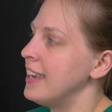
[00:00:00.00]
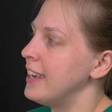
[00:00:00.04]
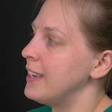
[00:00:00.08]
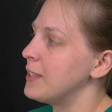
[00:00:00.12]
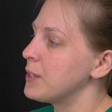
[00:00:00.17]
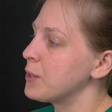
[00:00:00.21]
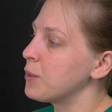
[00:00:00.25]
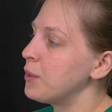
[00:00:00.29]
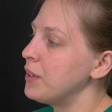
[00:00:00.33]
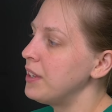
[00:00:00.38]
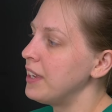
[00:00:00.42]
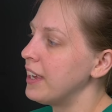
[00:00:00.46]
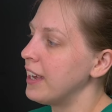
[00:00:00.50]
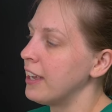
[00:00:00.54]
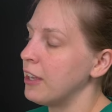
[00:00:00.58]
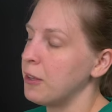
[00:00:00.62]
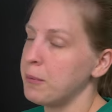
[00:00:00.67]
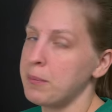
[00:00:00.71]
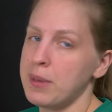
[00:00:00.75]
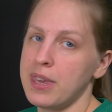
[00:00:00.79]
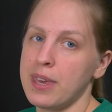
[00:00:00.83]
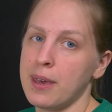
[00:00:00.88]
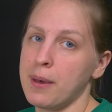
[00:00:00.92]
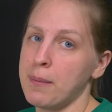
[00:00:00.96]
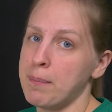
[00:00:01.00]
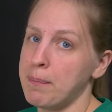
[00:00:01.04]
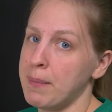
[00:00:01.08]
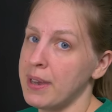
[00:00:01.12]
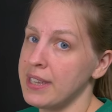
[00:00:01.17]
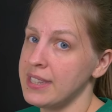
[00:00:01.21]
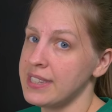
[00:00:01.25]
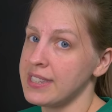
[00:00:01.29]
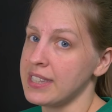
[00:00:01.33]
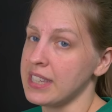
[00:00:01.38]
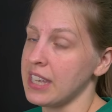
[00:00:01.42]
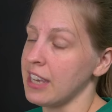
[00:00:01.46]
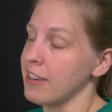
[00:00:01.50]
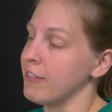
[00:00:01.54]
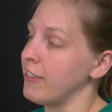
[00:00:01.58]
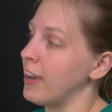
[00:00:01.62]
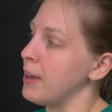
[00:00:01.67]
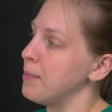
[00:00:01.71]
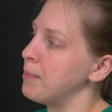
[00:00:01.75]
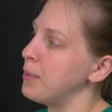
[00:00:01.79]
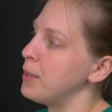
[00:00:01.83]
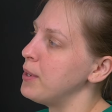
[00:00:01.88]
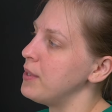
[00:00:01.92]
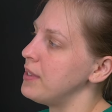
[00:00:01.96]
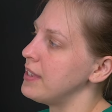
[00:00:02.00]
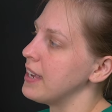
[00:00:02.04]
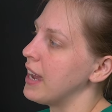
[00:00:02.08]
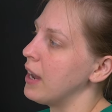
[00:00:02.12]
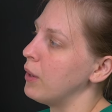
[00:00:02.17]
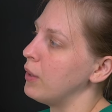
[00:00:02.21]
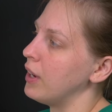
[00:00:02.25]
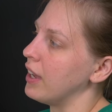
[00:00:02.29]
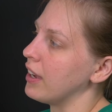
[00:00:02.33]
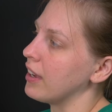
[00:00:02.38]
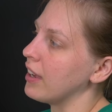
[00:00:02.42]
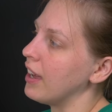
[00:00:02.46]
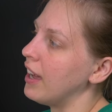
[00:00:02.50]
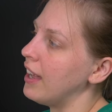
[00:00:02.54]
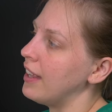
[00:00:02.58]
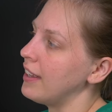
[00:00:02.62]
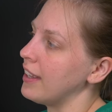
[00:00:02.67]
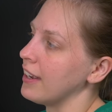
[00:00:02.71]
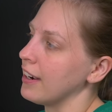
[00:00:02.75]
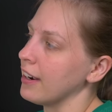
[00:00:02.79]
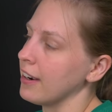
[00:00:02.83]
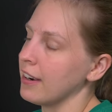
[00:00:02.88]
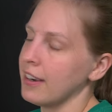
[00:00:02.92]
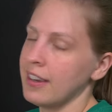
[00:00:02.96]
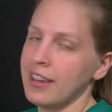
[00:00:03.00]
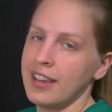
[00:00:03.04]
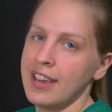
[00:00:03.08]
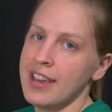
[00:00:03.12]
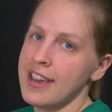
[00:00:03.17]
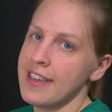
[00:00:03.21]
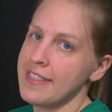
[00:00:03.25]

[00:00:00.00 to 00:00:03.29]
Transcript: It's going to help me immensely if I put down a color